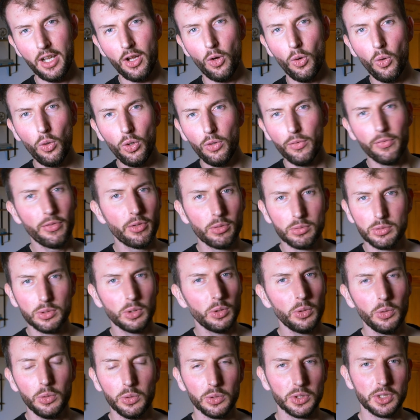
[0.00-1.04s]
all of the
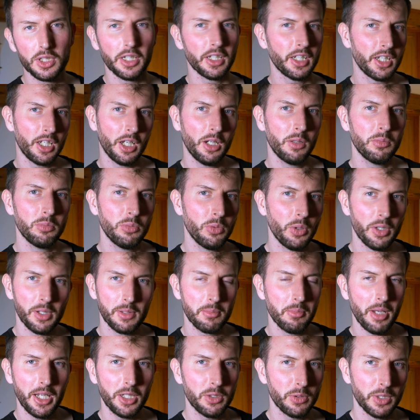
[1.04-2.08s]
rules that come
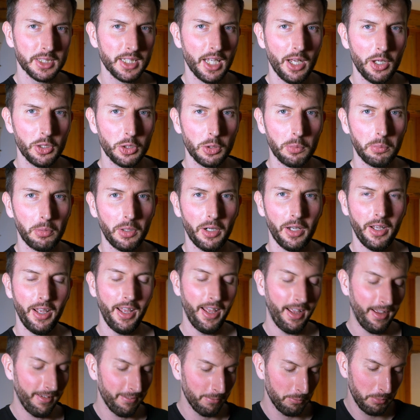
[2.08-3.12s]
with matrix algebra
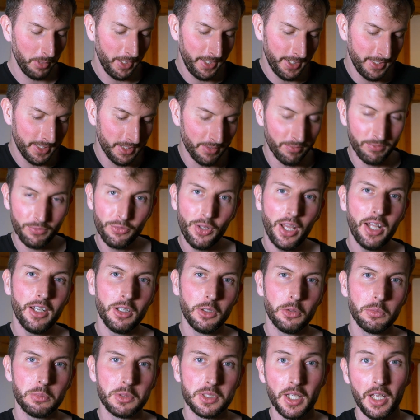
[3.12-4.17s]
have been
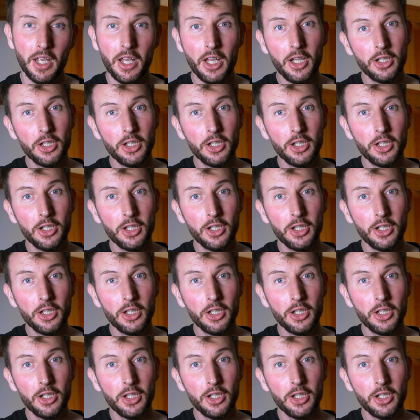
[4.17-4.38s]
developed